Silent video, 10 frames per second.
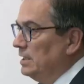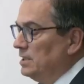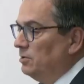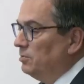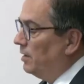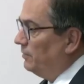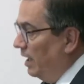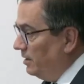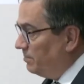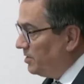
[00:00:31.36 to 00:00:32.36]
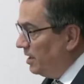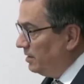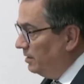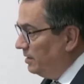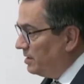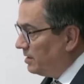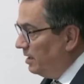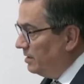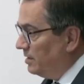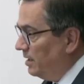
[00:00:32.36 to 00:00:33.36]
So we have 90% clear
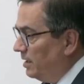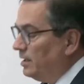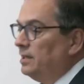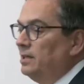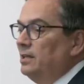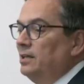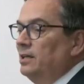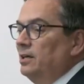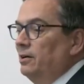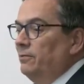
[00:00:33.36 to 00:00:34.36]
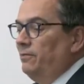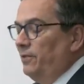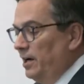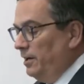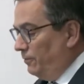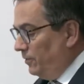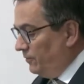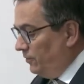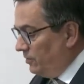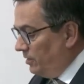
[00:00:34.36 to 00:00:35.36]
skies there, a very
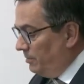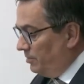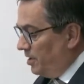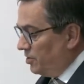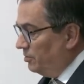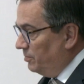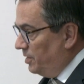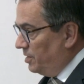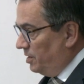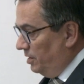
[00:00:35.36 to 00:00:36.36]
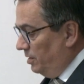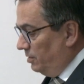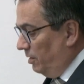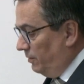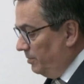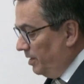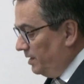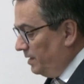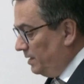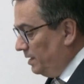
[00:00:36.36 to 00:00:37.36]
fruitful collaboration with the Chilean
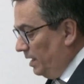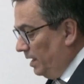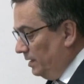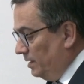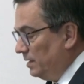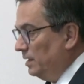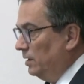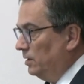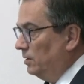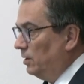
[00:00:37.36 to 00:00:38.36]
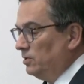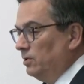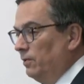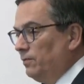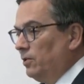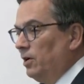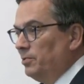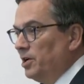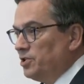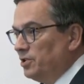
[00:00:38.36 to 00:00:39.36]
government and a lot of
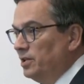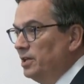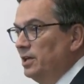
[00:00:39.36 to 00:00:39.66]
collaboration.